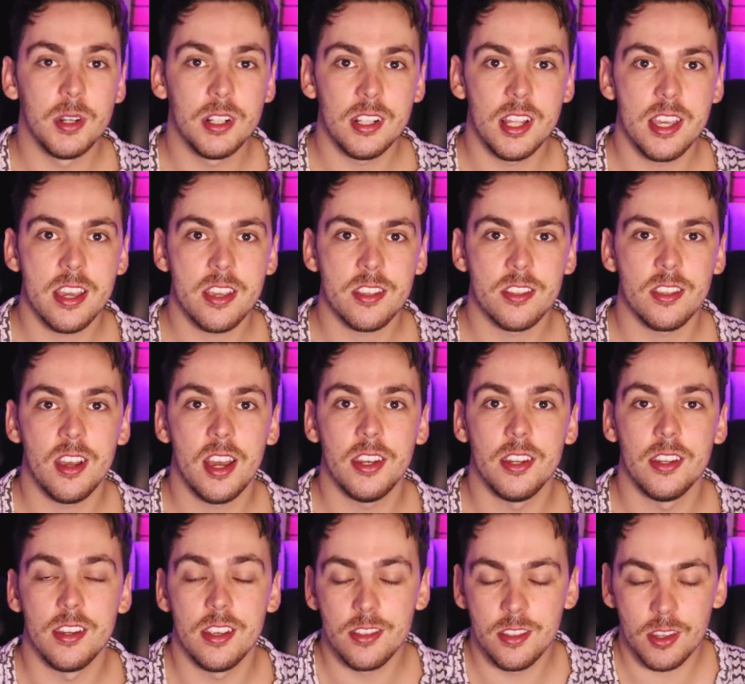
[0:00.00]
I'm really
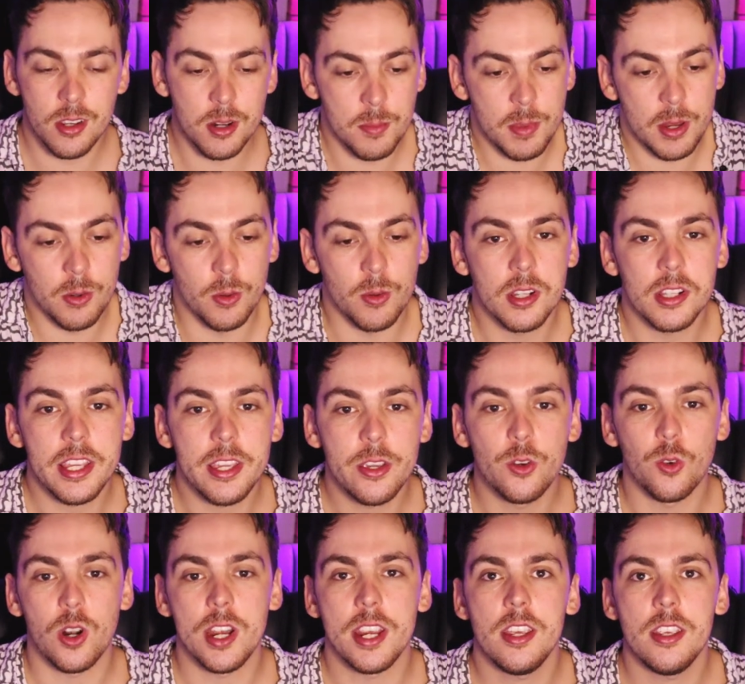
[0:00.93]
excited. It's going to be a really
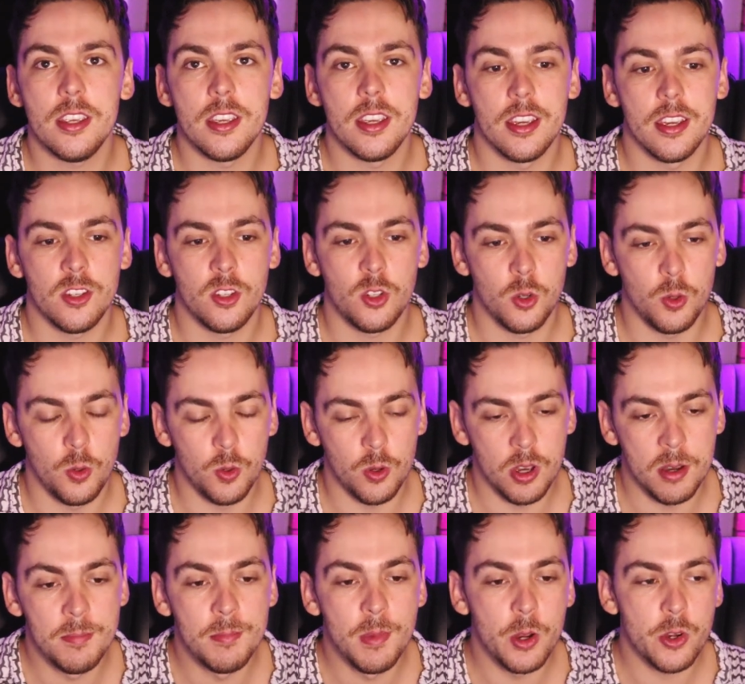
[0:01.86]
great year
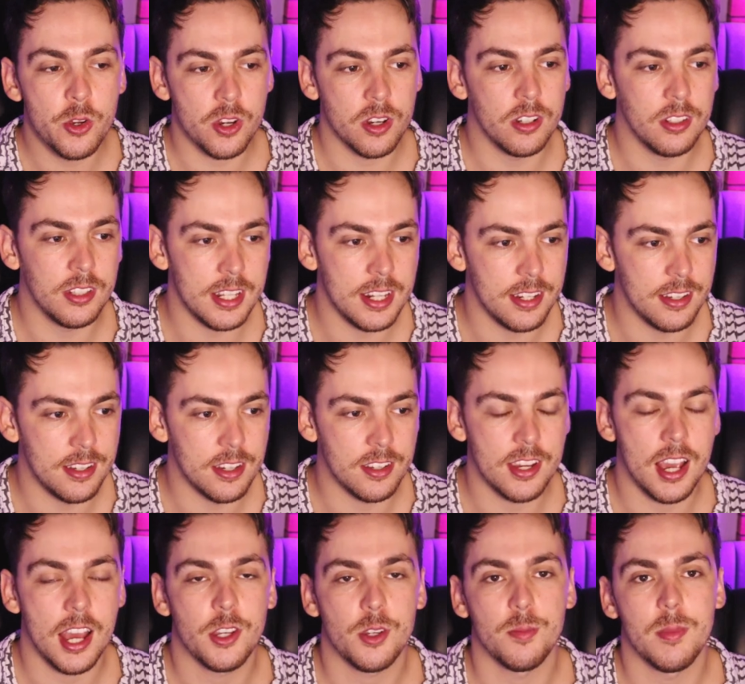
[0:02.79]
to emotionally
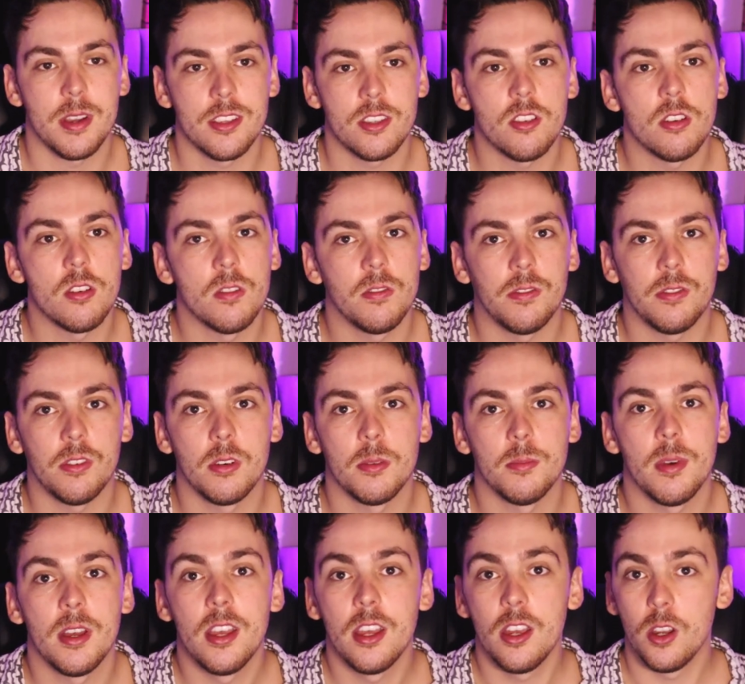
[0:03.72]
detach myself
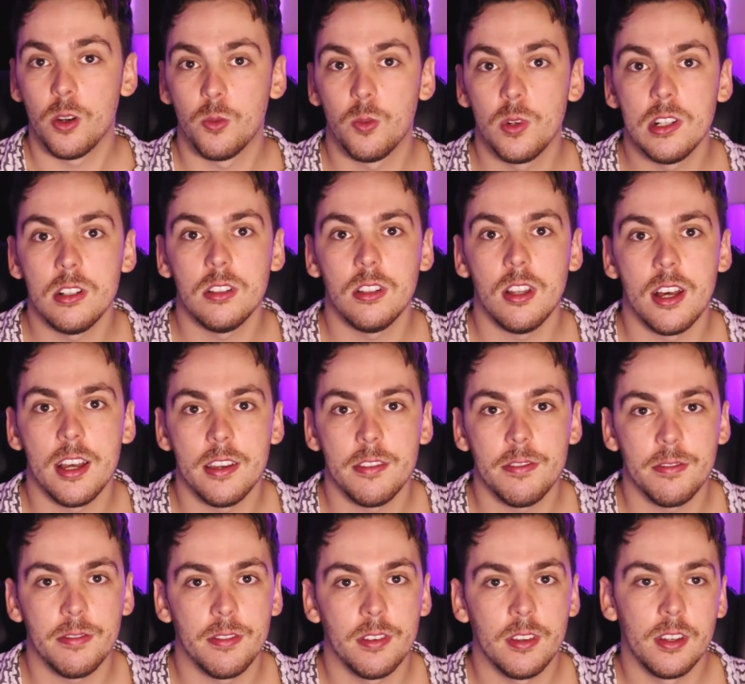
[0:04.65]
from real
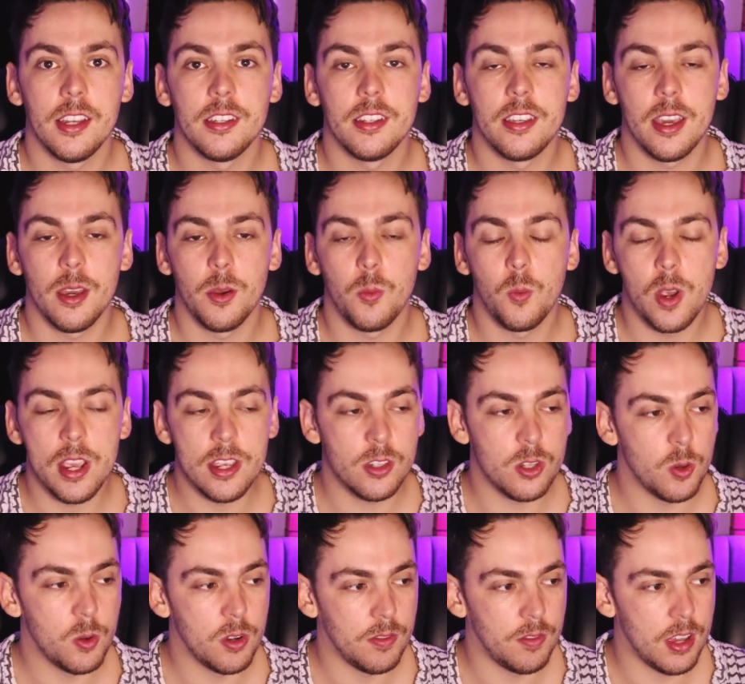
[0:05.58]
life and get
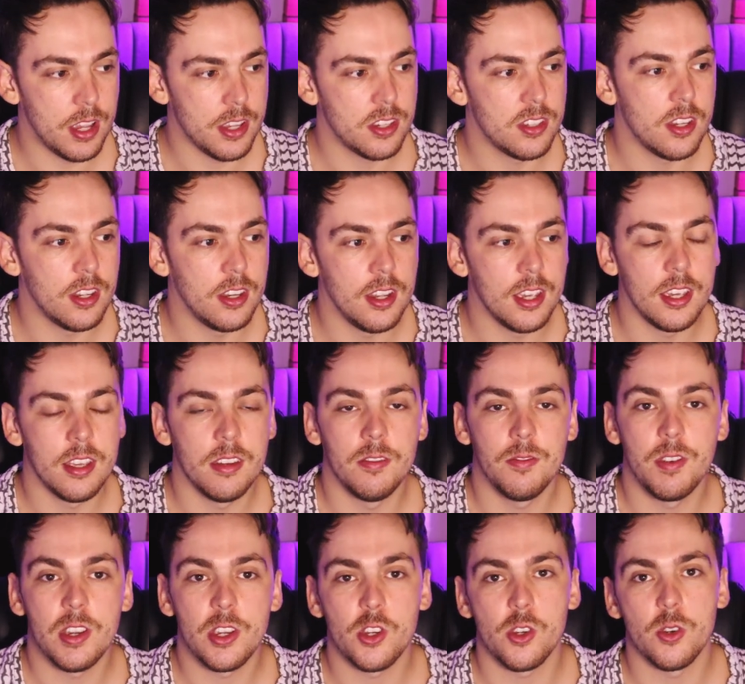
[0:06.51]
way too invested
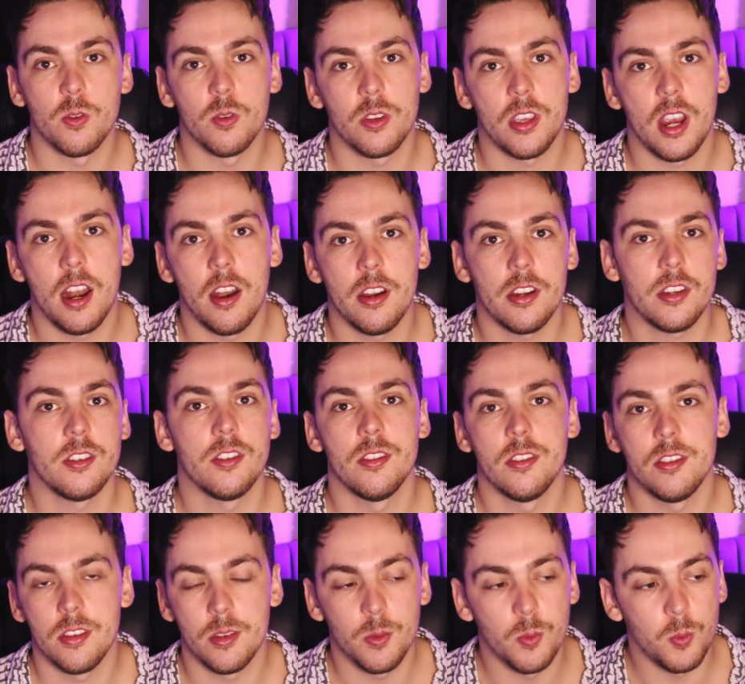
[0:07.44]
in fictional
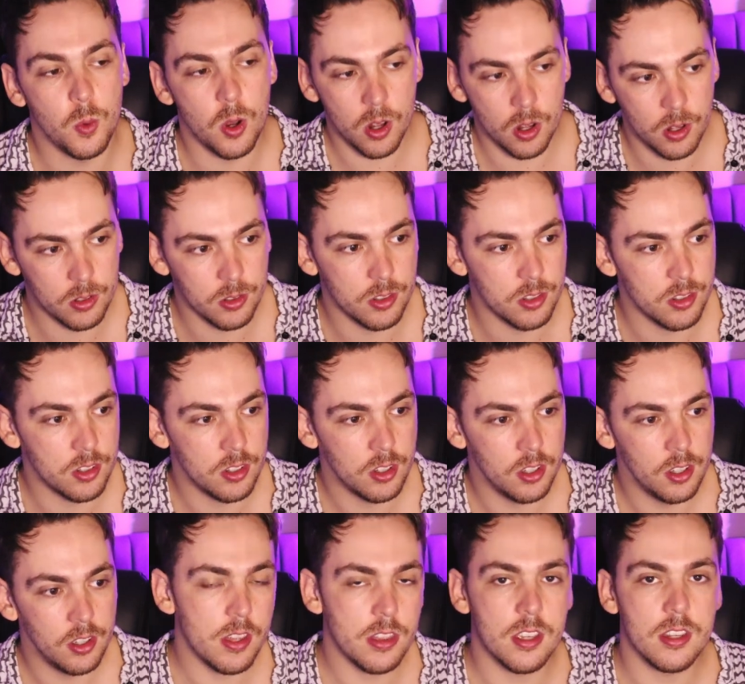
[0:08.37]
characters and worlds,
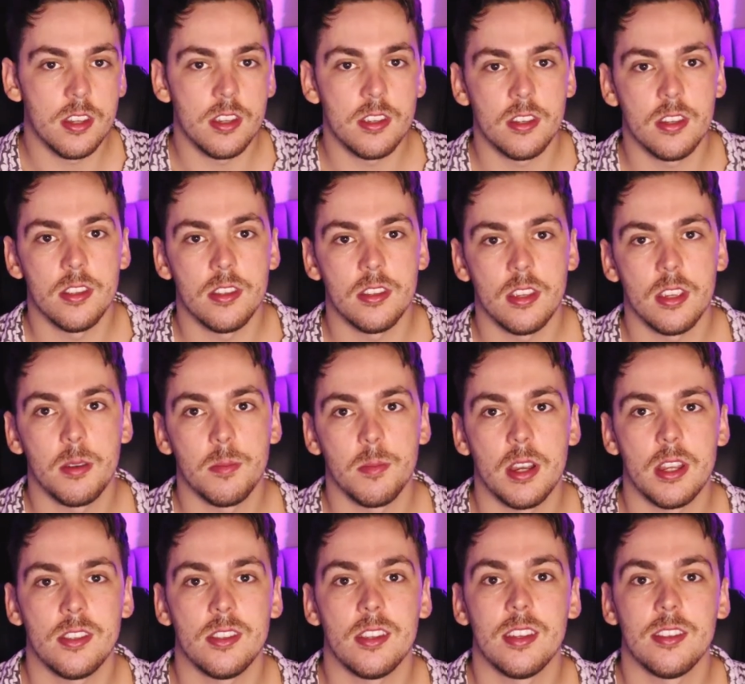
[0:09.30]
further distancing
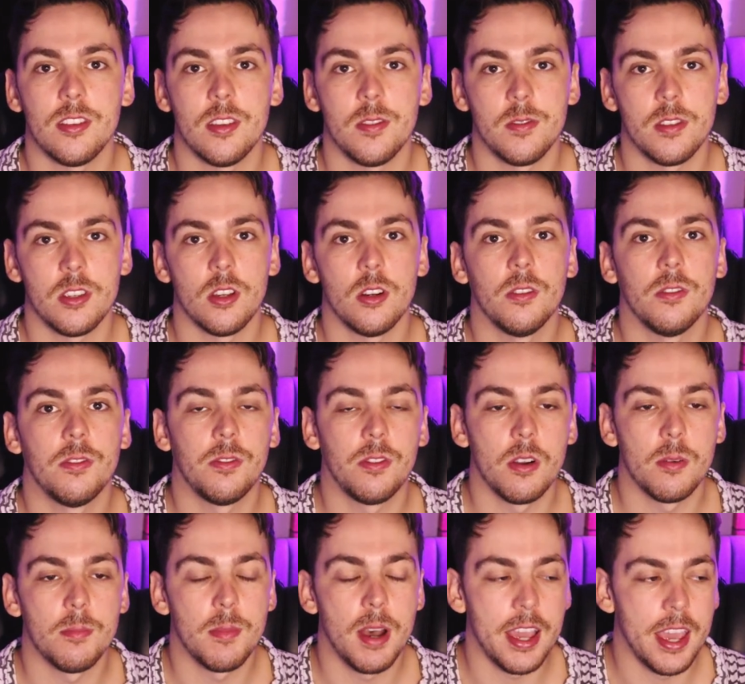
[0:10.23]
my sense of self
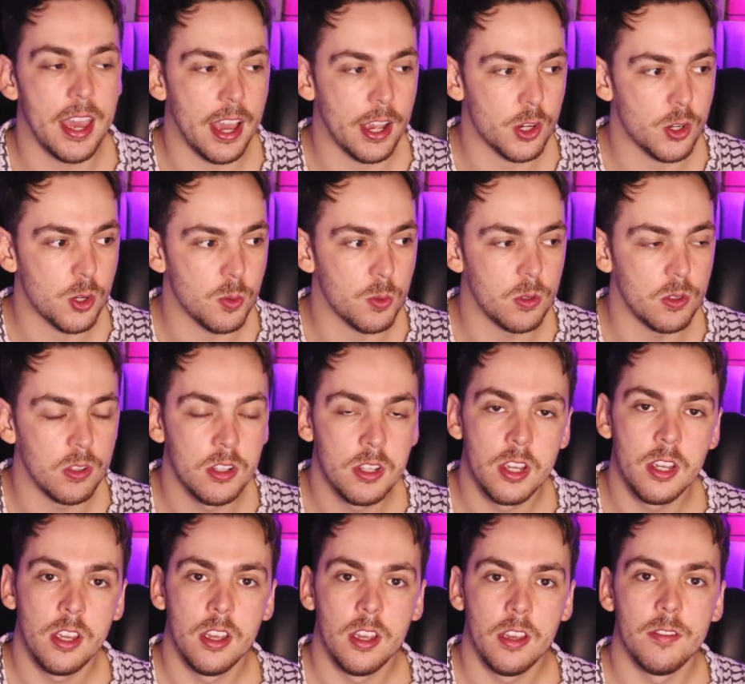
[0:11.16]
from my actual
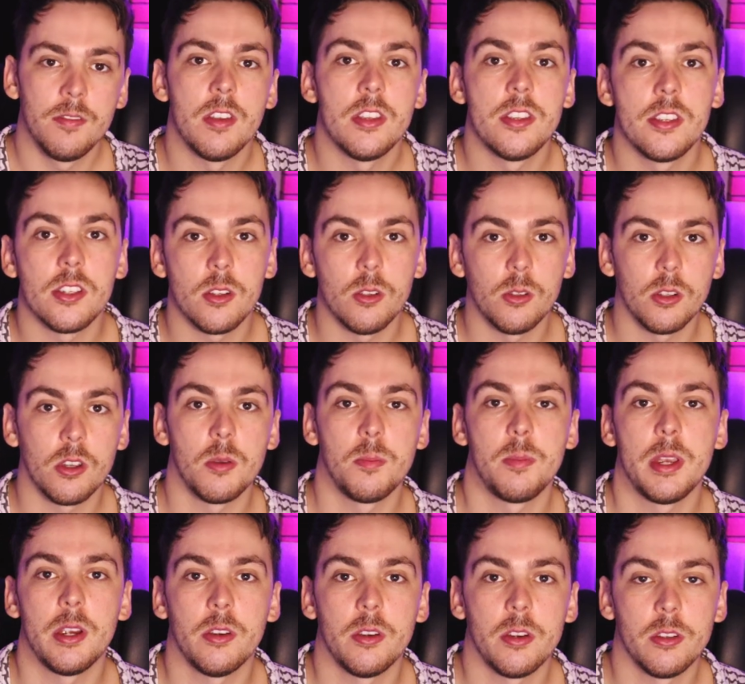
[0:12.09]
physical
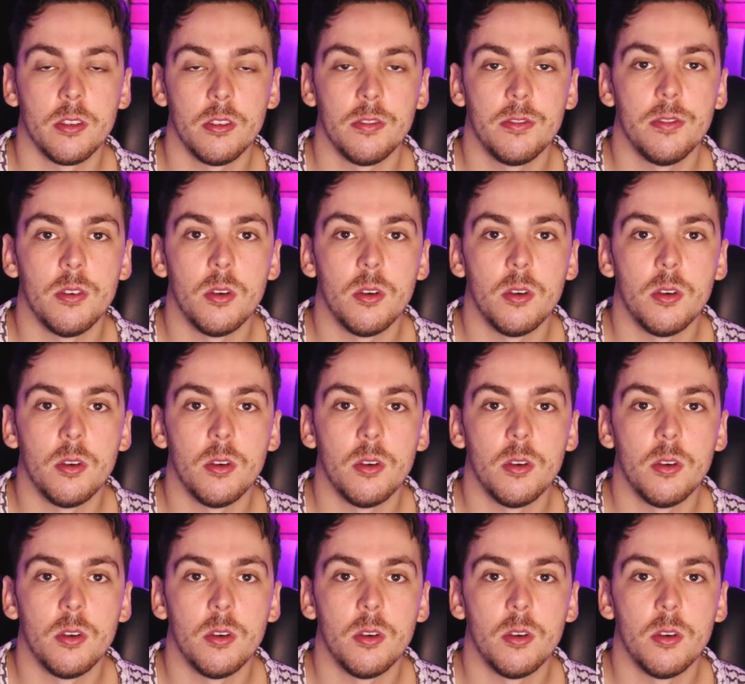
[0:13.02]
corporeal